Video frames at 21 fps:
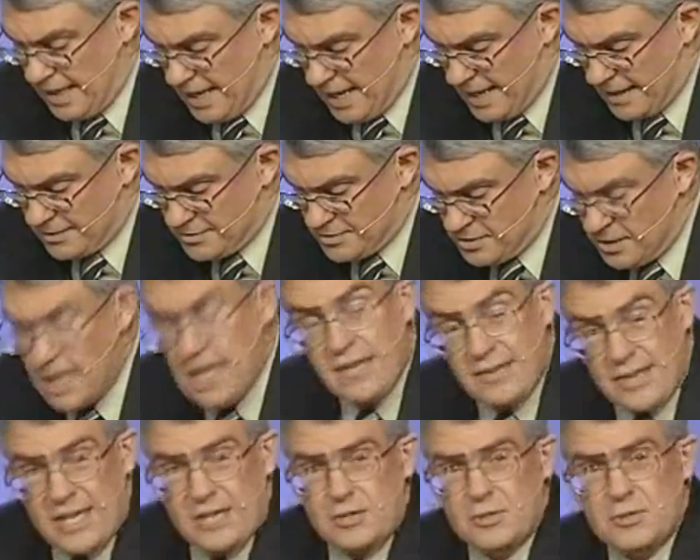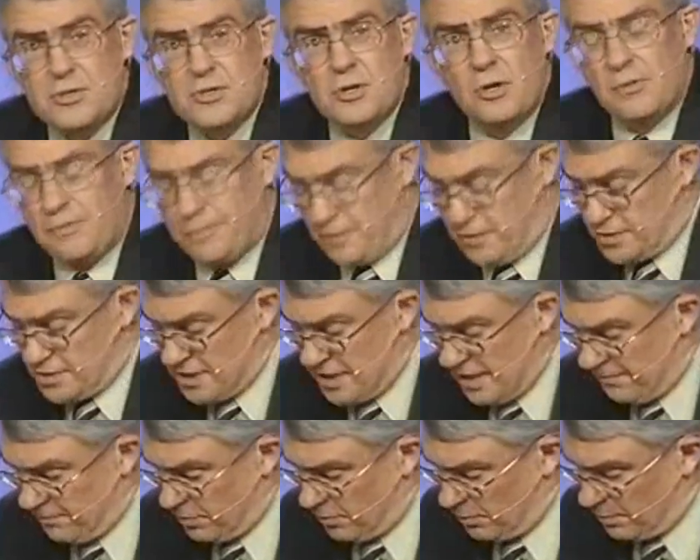Acts? They do so for
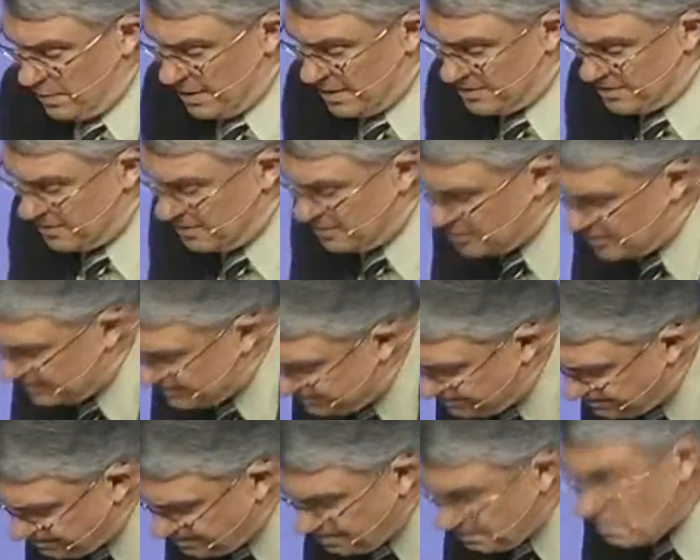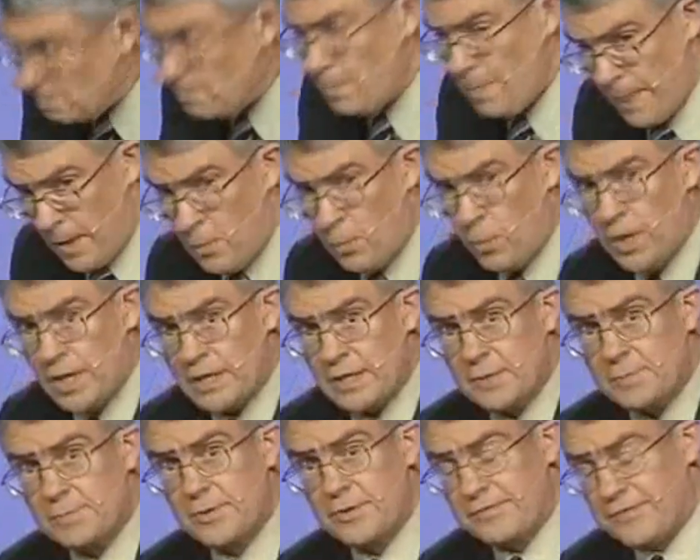several reasons. One
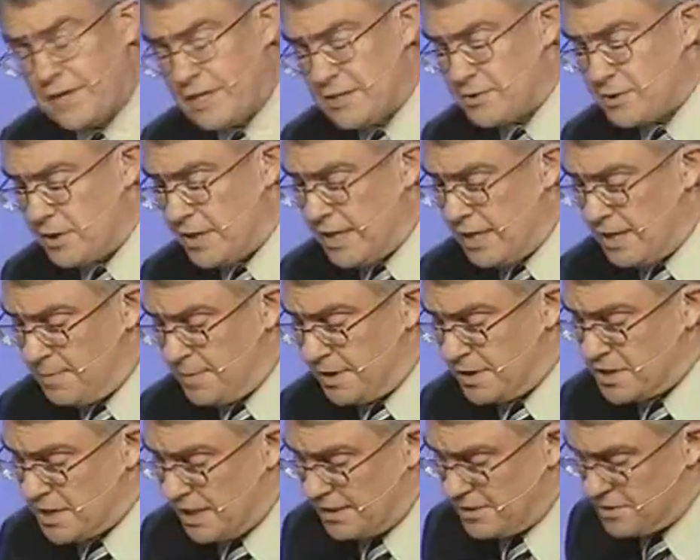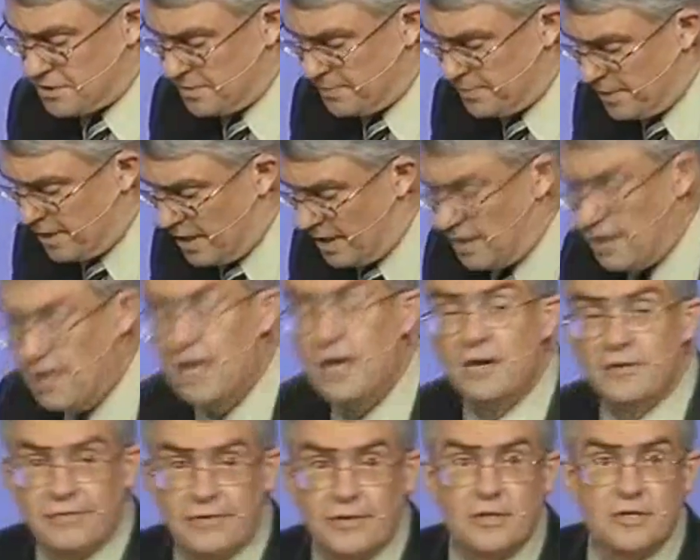that Professor Ehrman touched upon.
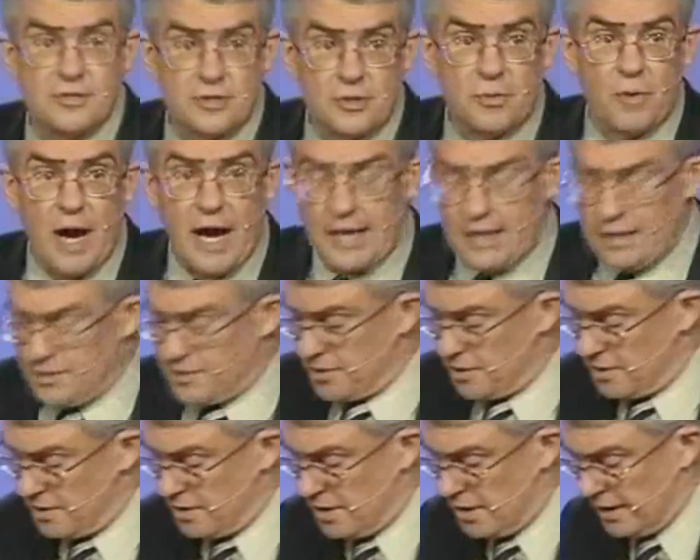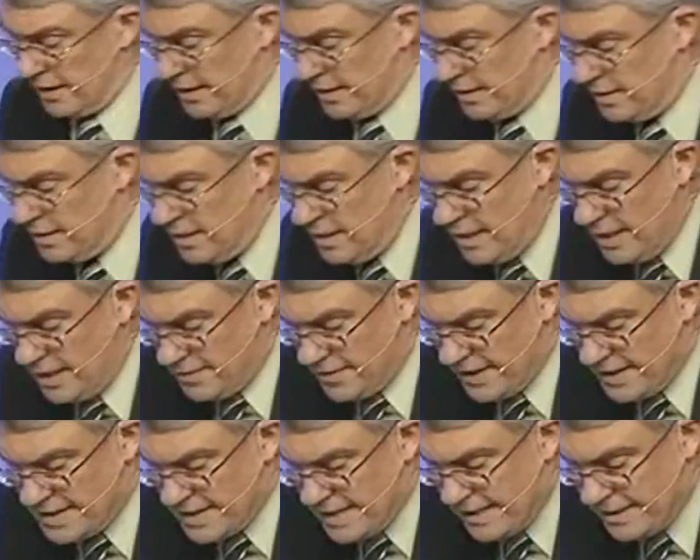First, the writings are early.
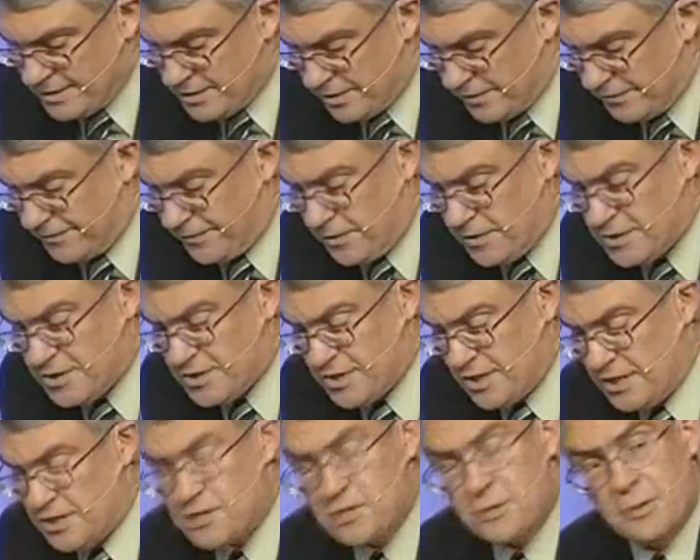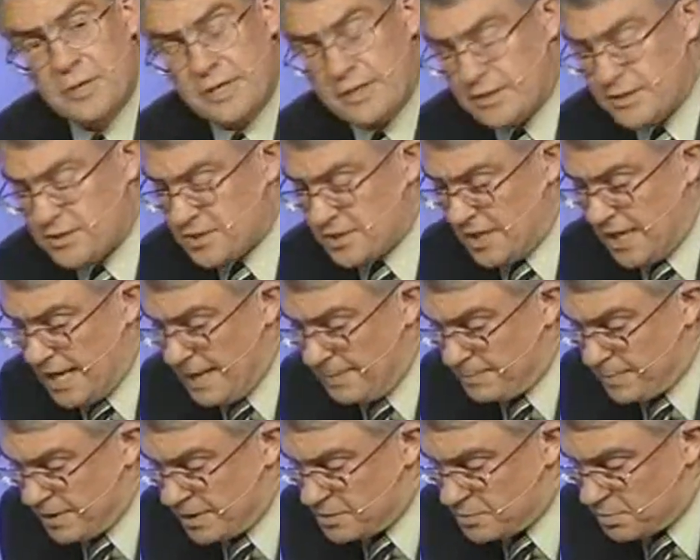They date to the first century. The
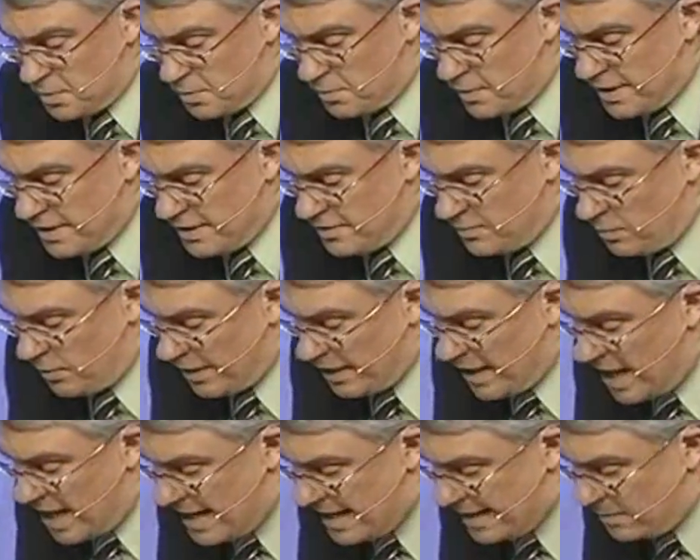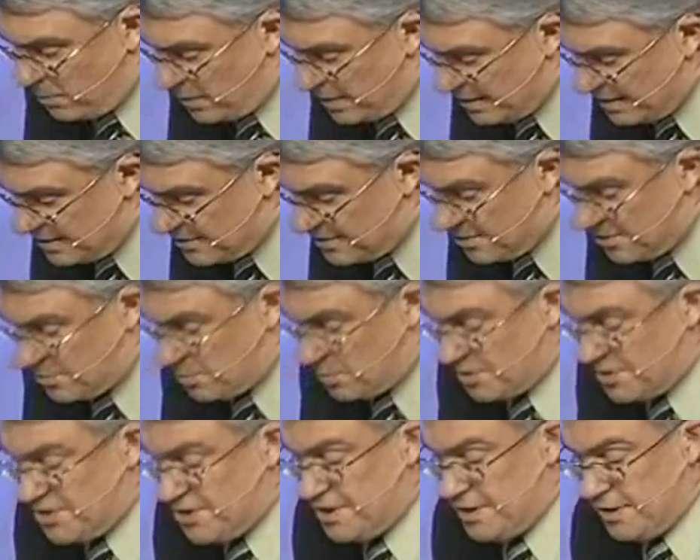synoptics were written when eyewitnesses
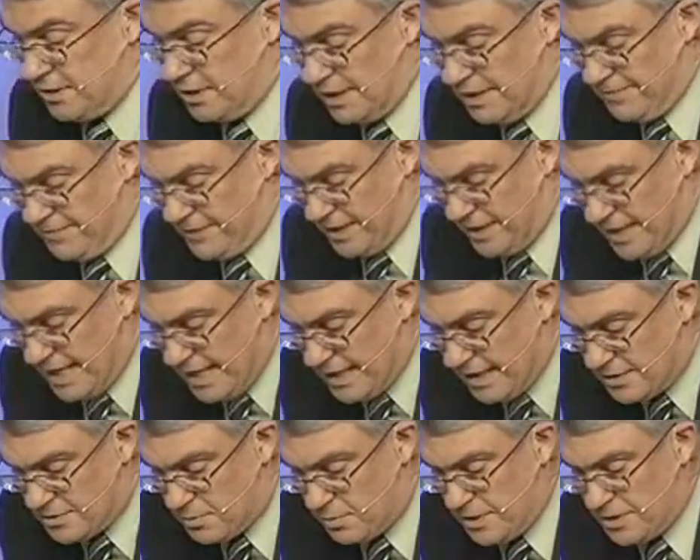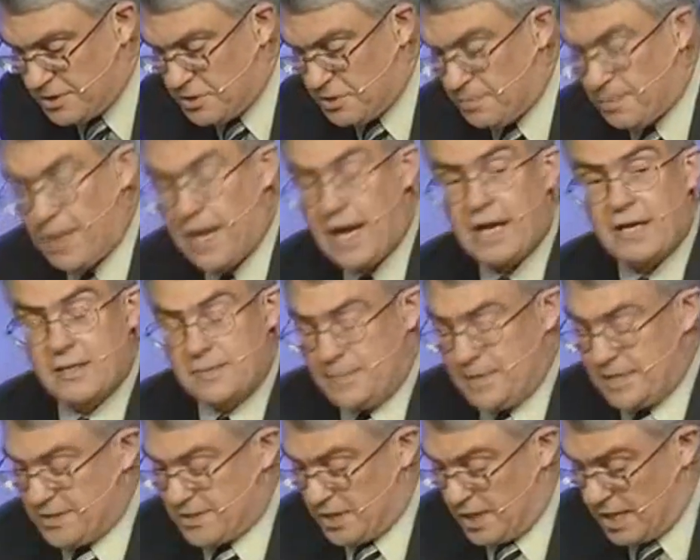were still living, and as Richard Bauckham
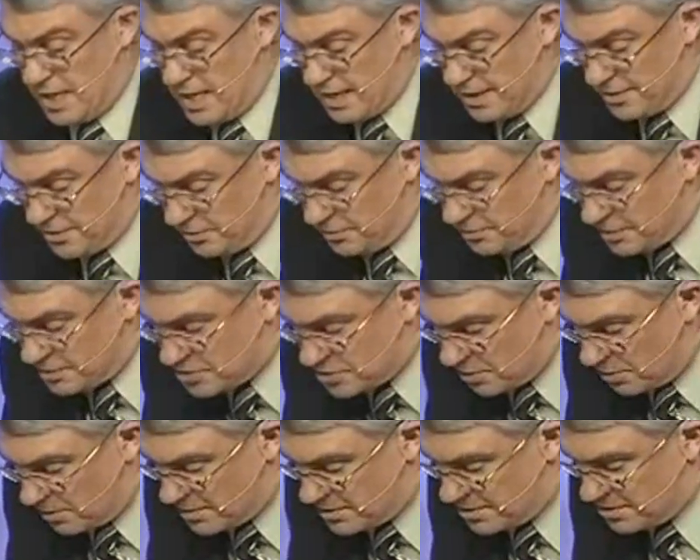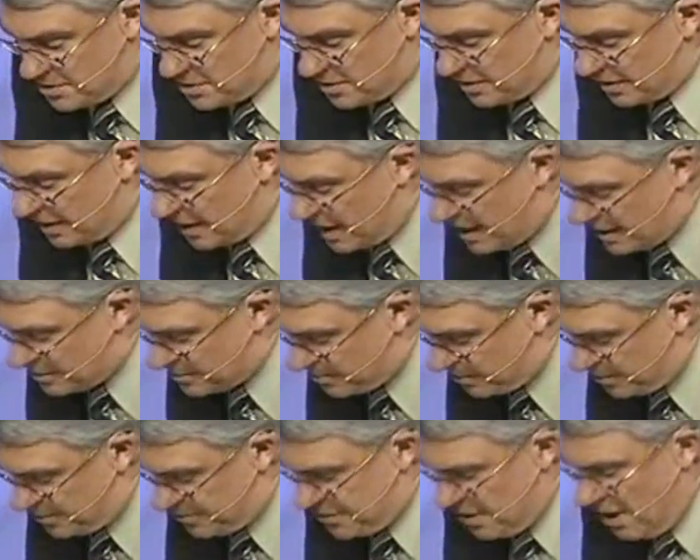has argued, the sources of the
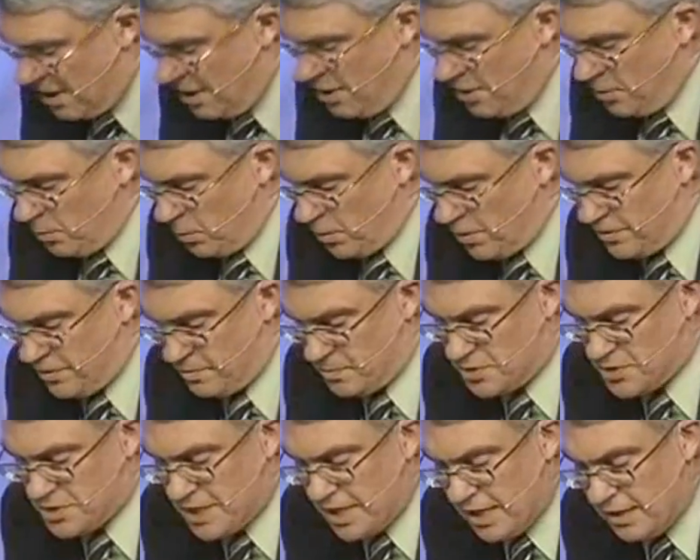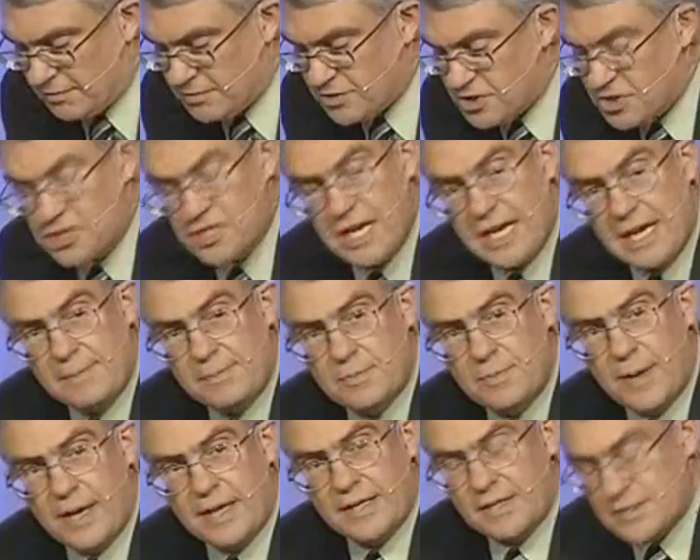Gospels were themselves
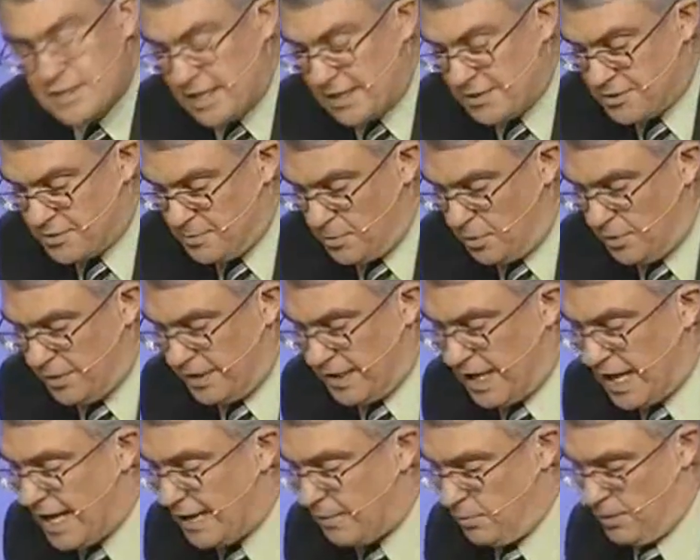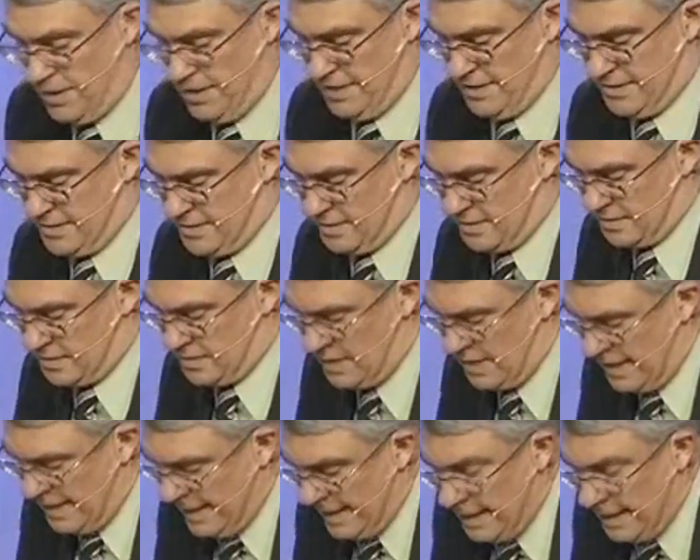shaped by the testimony of the eyewitnesses.